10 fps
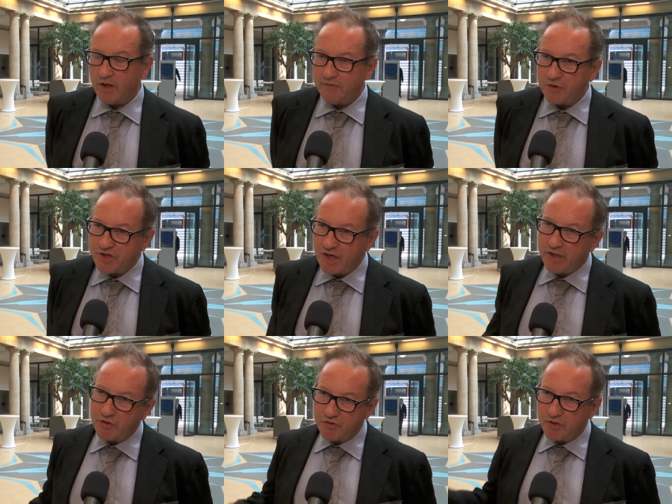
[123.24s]
If you take
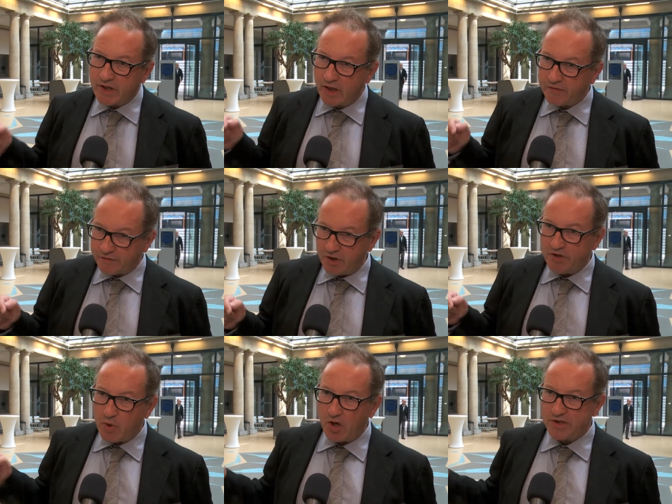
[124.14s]
into account
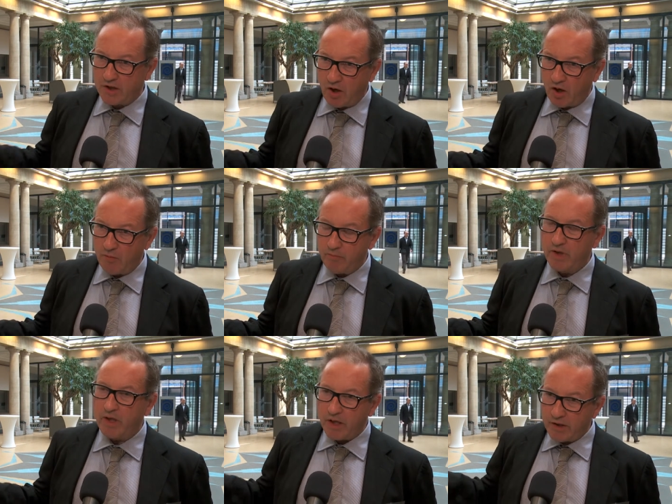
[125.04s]
third-party harm,
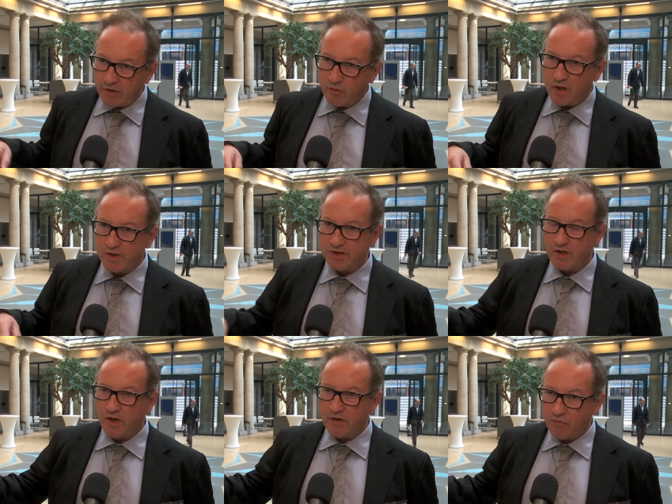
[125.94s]
in other words,
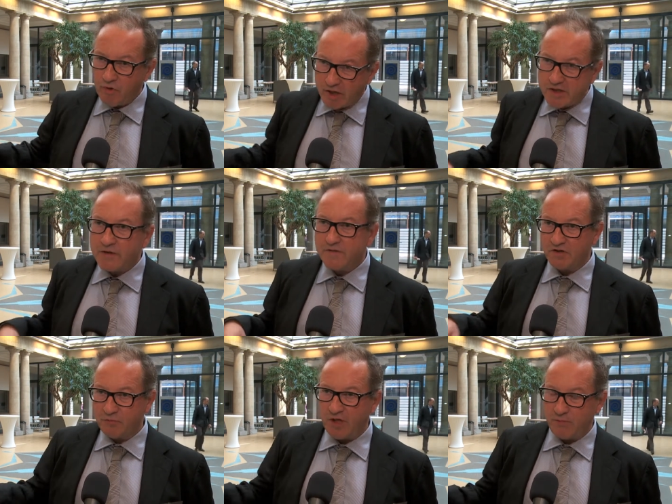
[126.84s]
the relatives
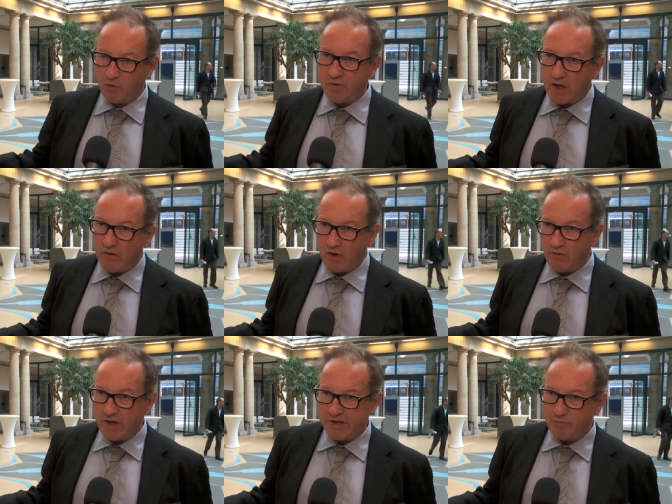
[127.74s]
of people with
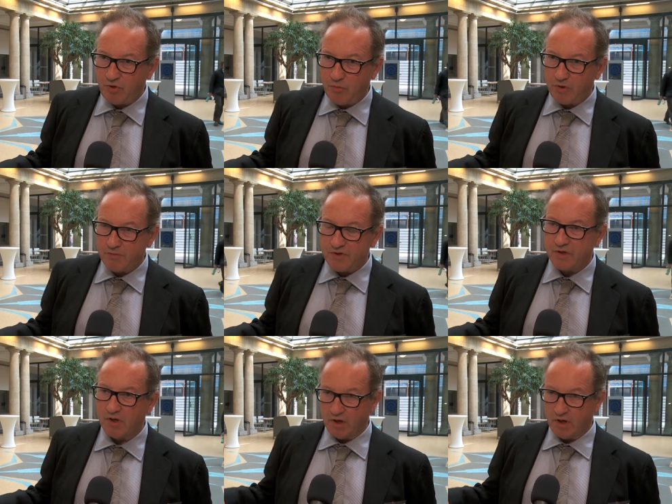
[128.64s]
alcohol-related problems,